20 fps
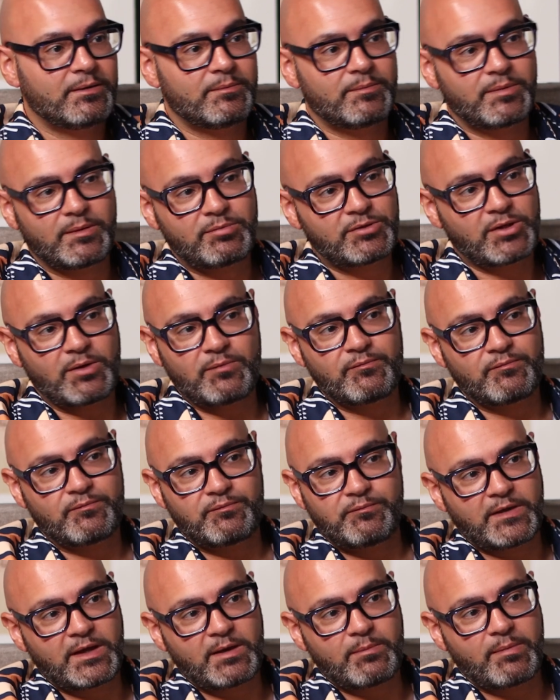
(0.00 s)
People don't
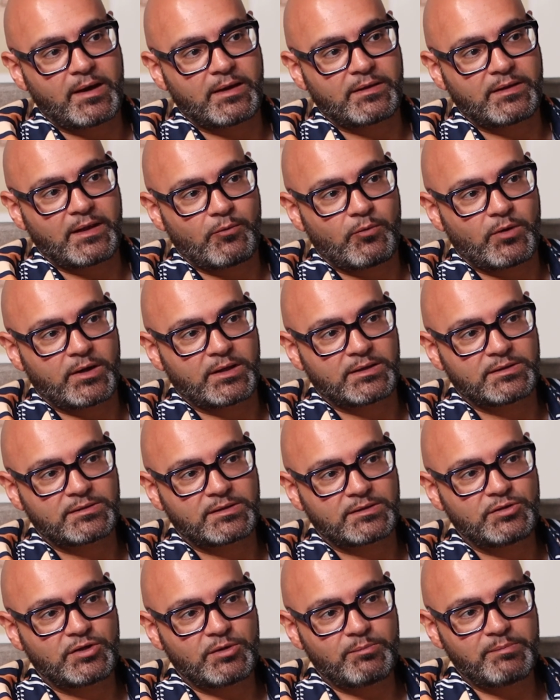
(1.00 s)
think about it that way.
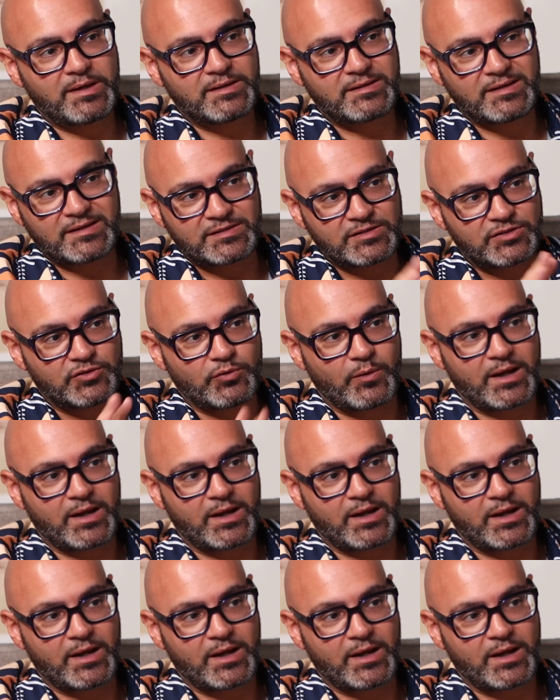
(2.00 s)
You can be addicted to